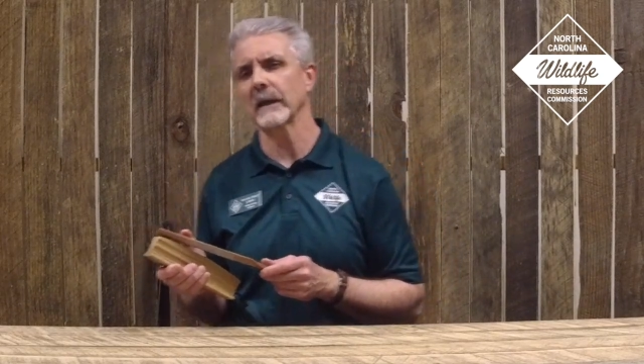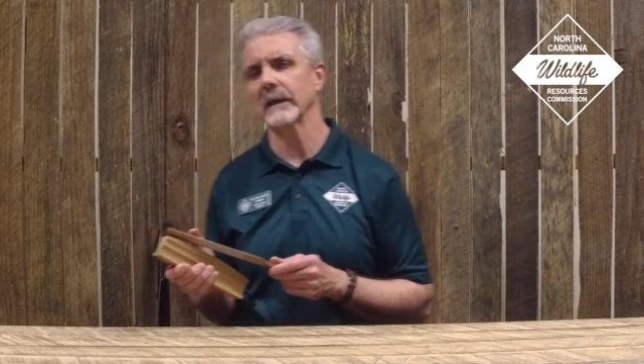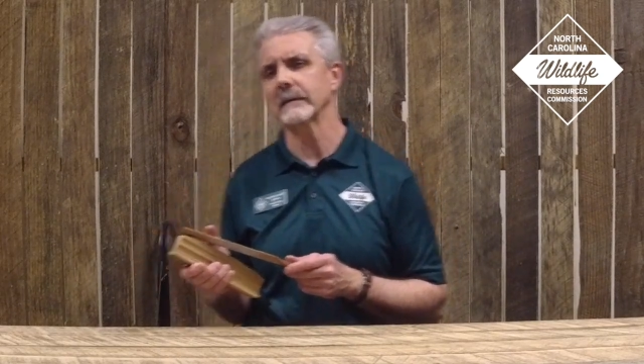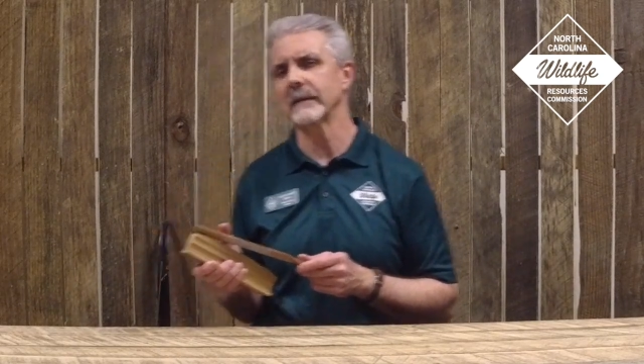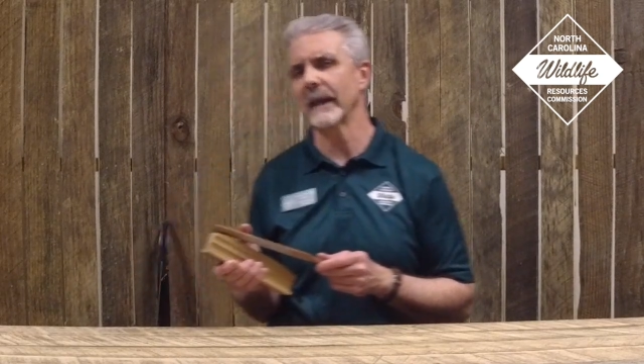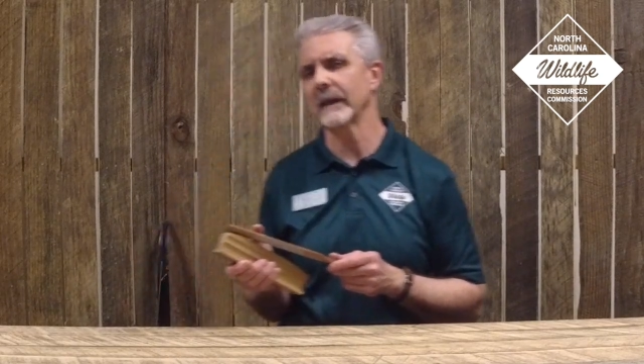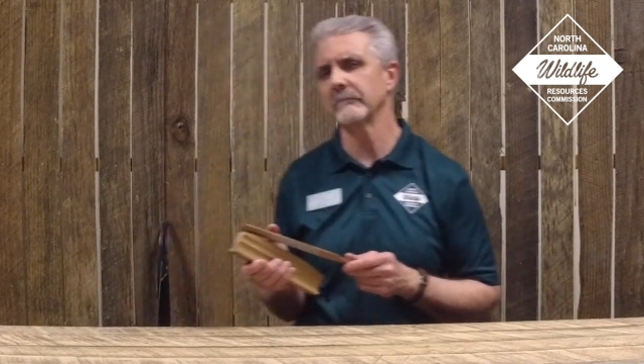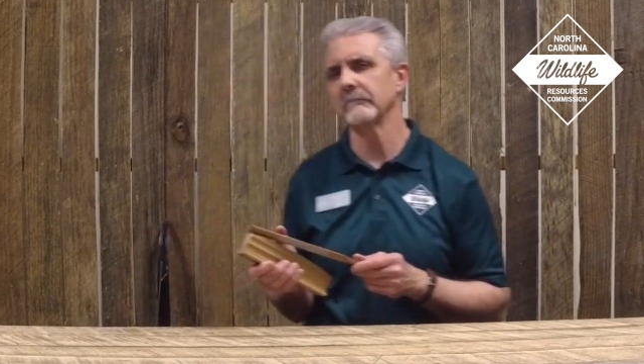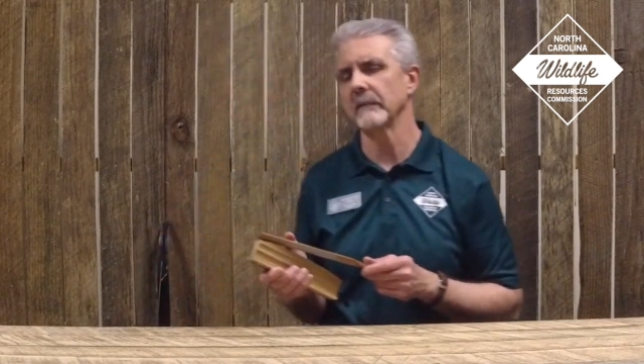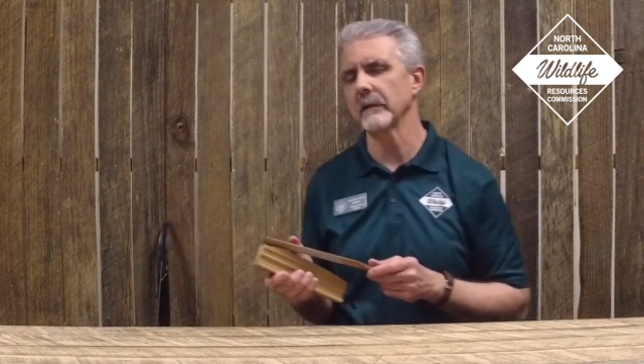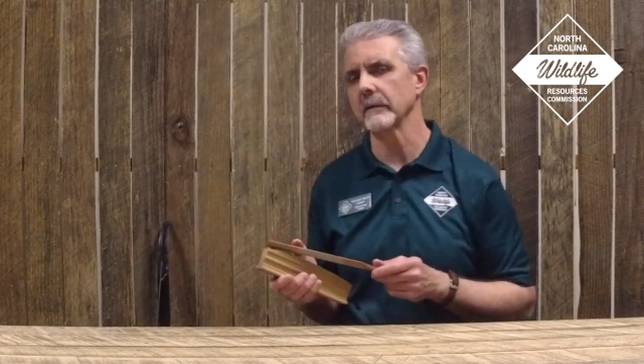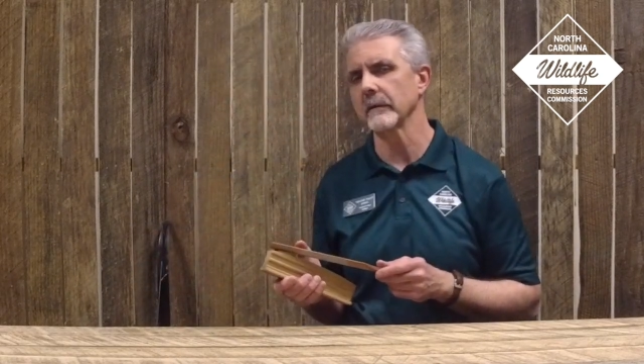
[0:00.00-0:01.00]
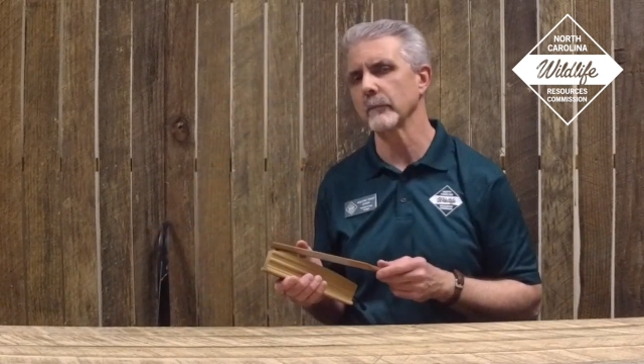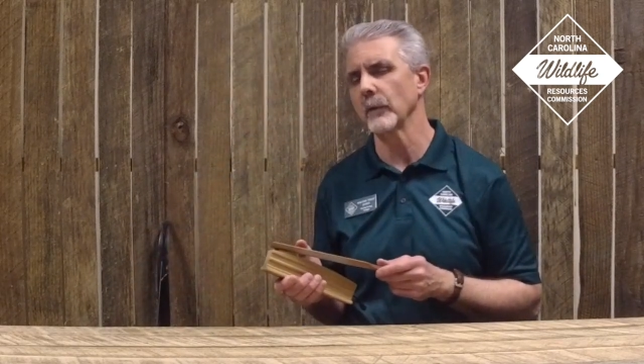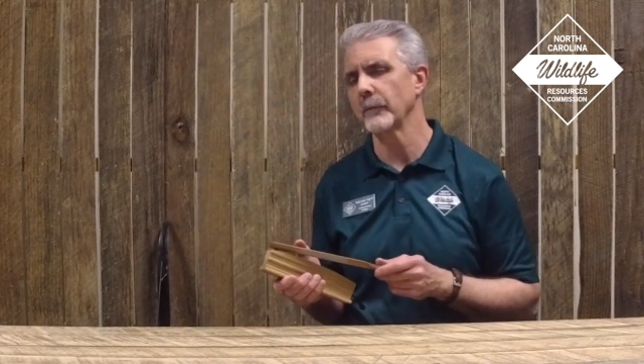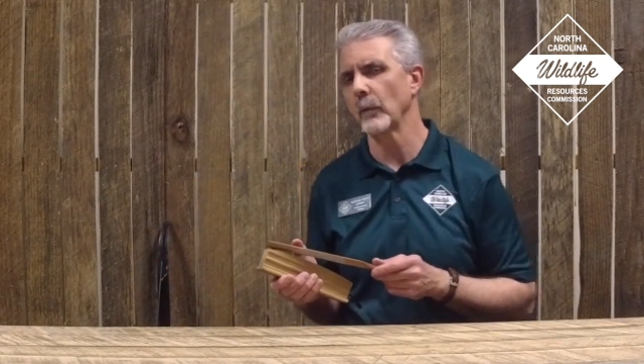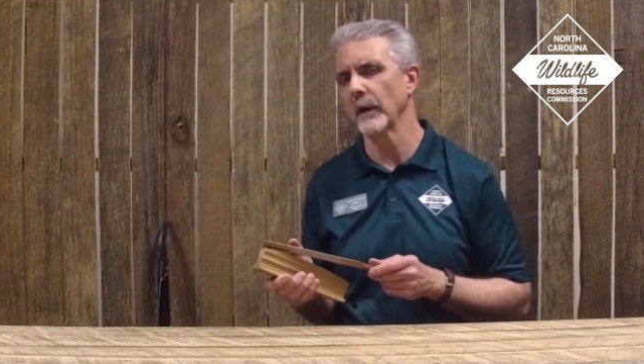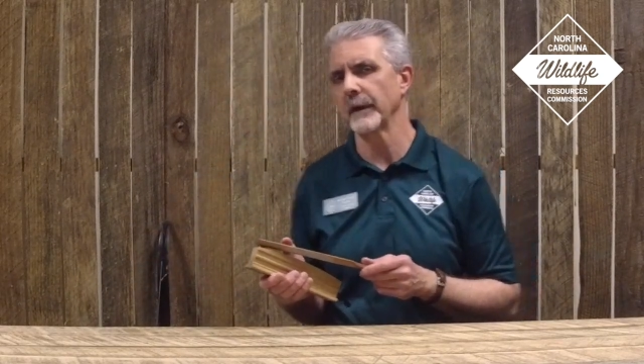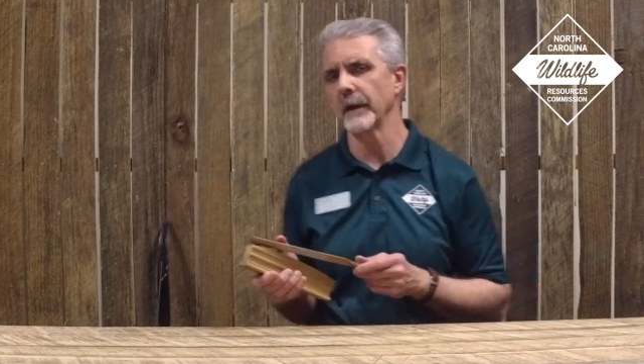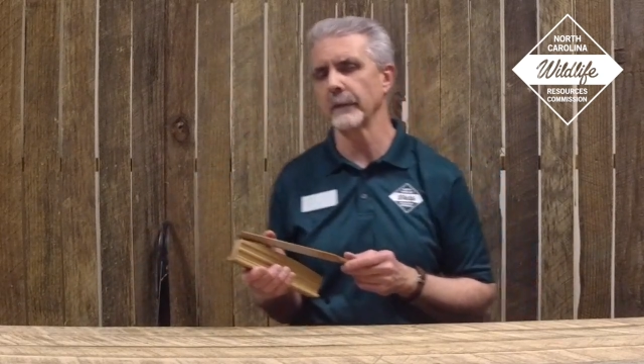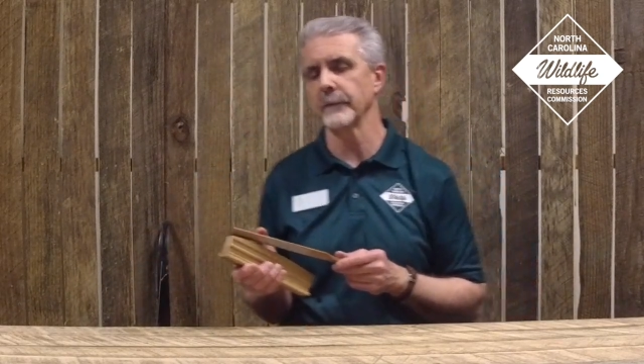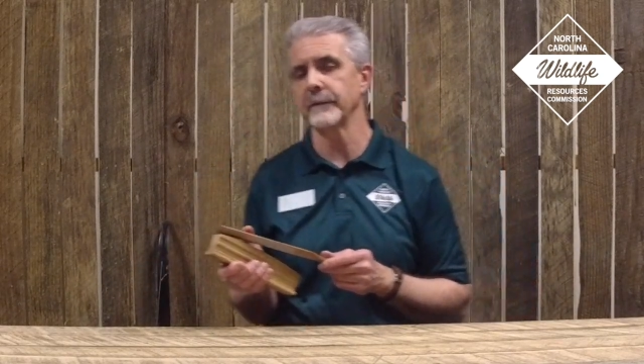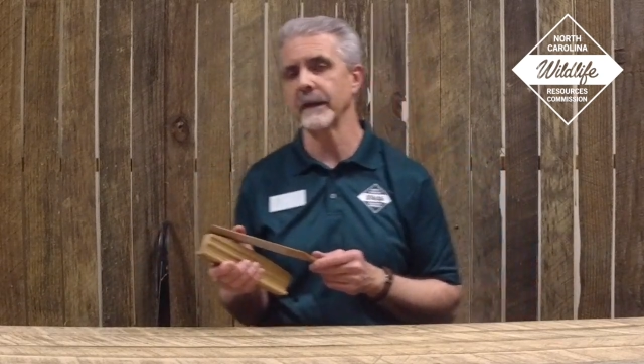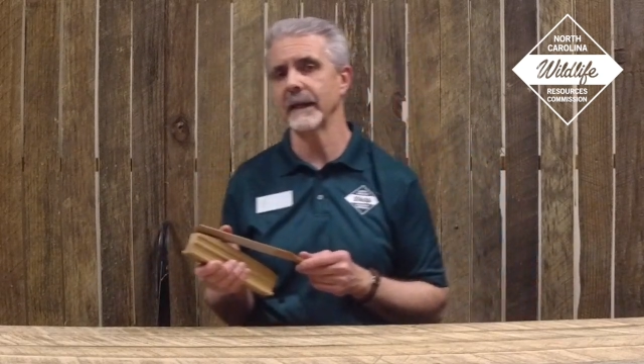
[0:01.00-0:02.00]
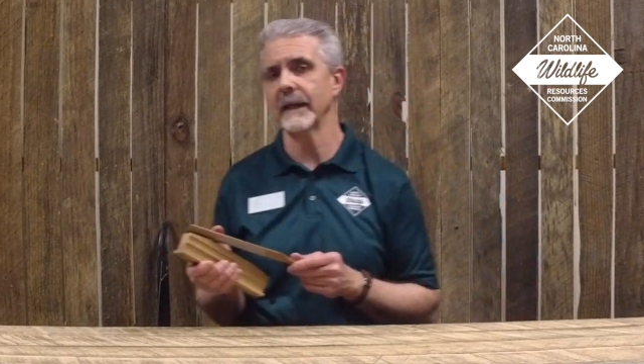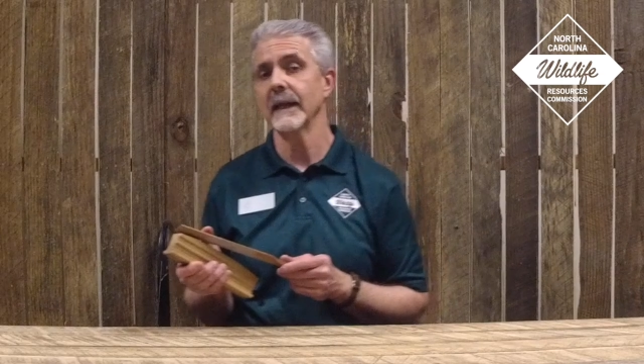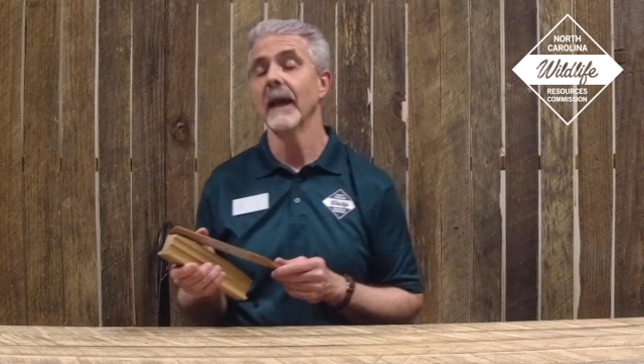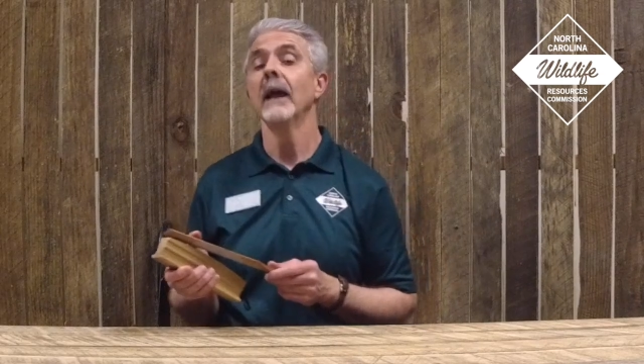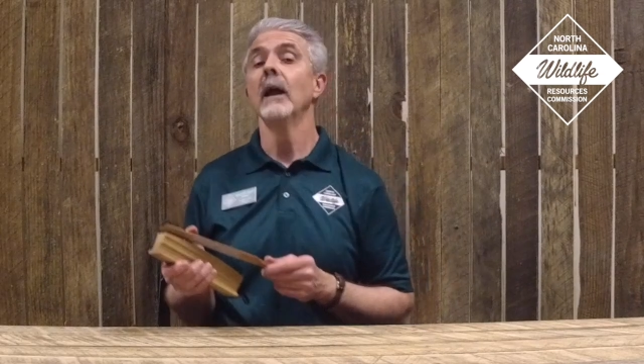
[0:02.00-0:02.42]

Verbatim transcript: content, they're with one another feeding,